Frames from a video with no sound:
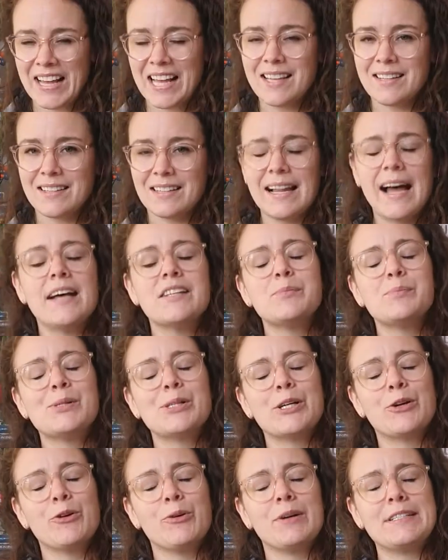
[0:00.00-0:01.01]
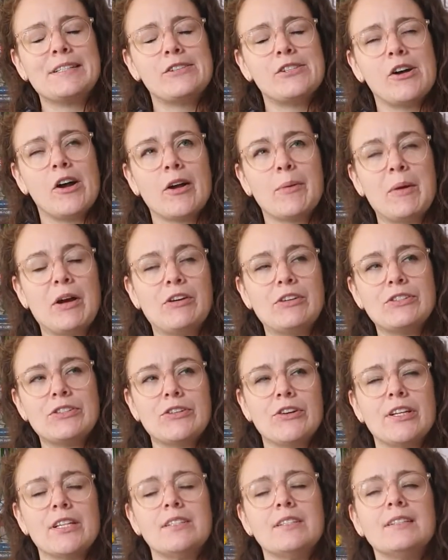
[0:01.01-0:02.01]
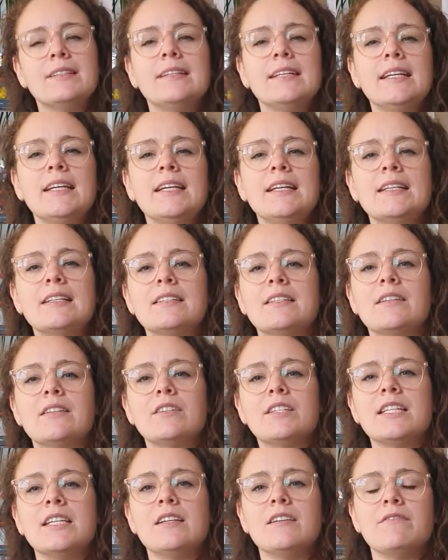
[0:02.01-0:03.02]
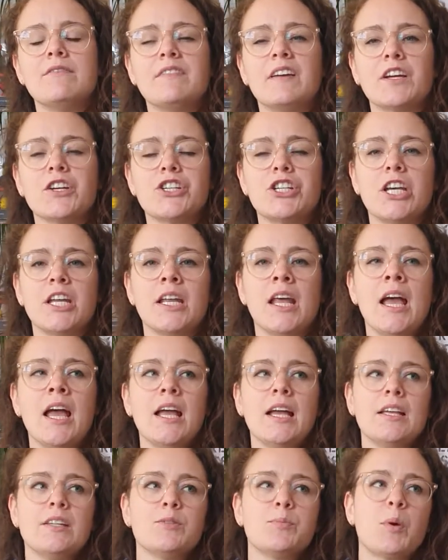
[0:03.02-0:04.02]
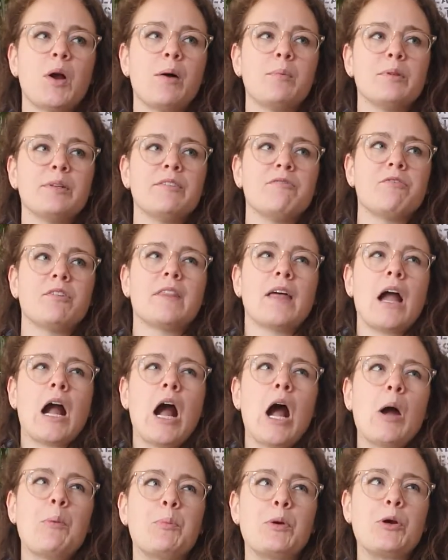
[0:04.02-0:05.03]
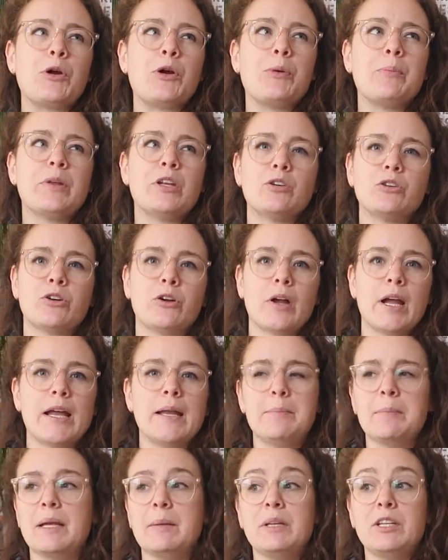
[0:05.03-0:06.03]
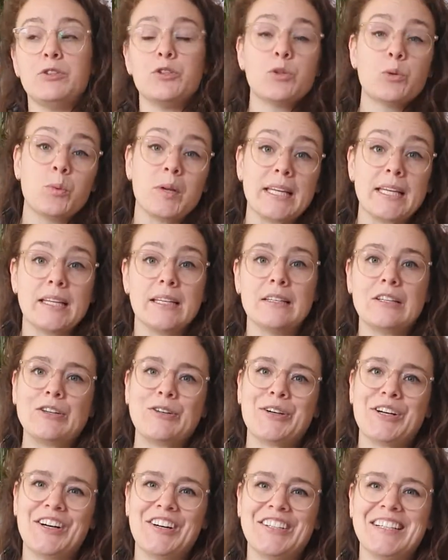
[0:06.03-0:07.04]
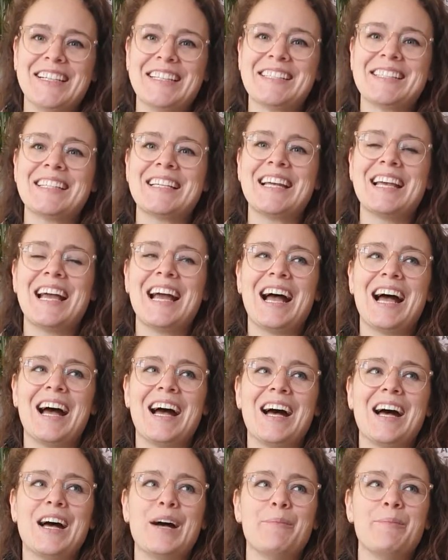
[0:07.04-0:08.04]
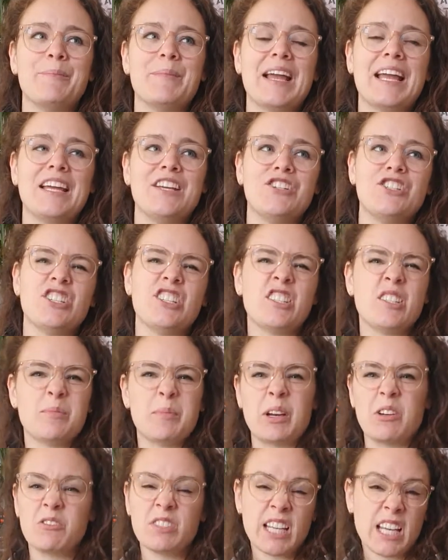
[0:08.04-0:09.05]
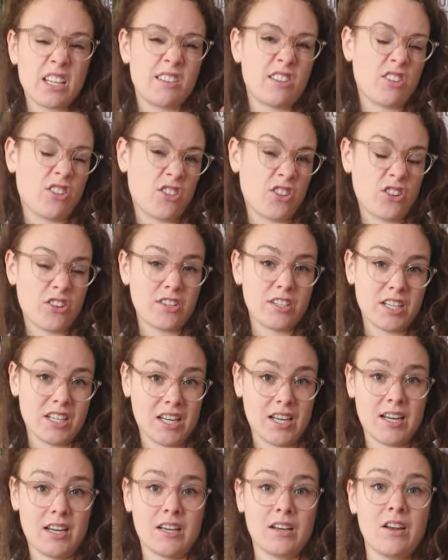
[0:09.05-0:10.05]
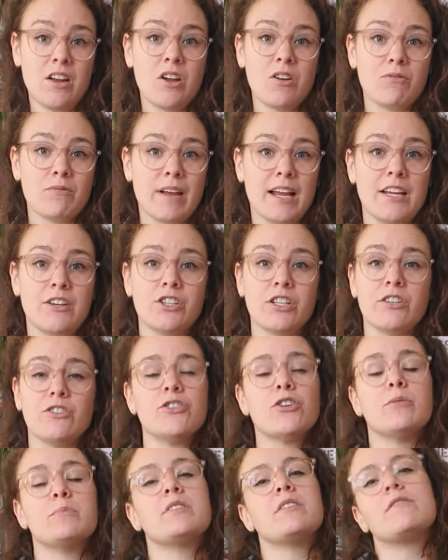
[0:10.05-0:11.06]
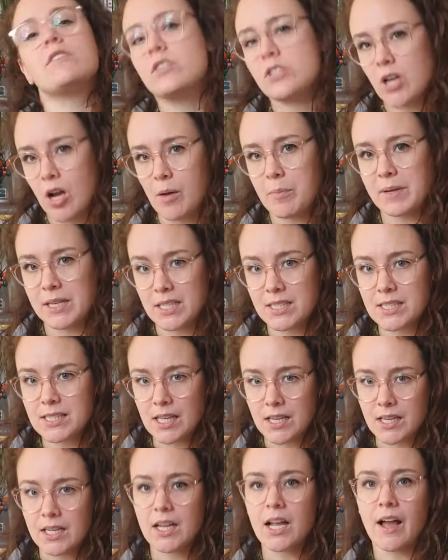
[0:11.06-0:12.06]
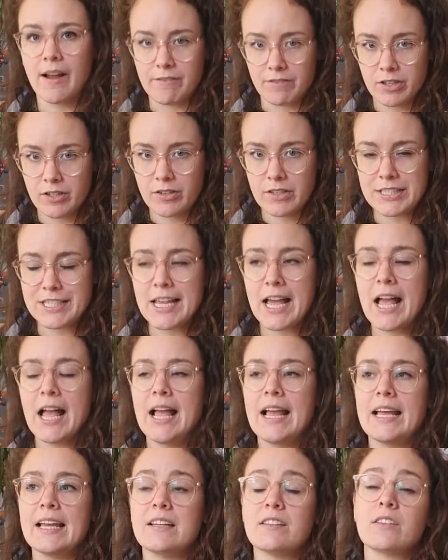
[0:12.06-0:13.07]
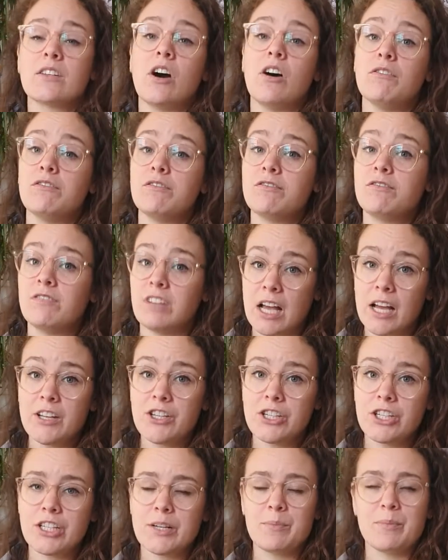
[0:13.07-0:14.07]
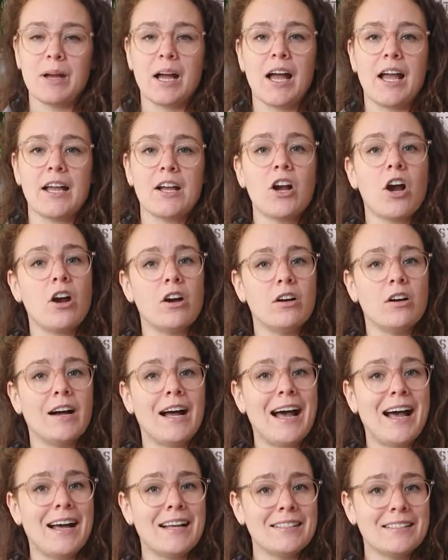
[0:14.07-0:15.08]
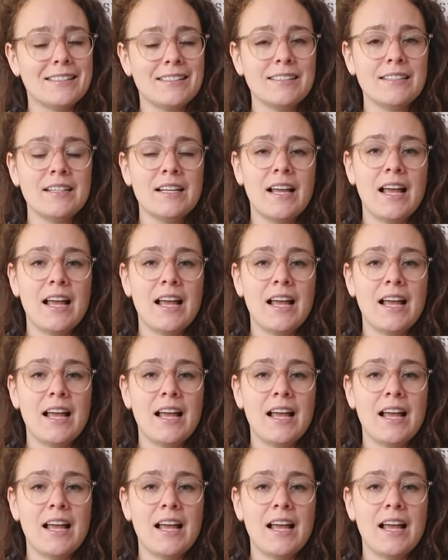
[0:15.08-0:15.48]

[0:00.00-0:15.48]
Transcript: The last book I'm going to talk about is starting to lean into the teen fiction. It's probably for the upper middle grade, maybe tween, you call it, ages about 10 to 13 range in terms of the topics that it covers. It is called Flush by HIAASEN.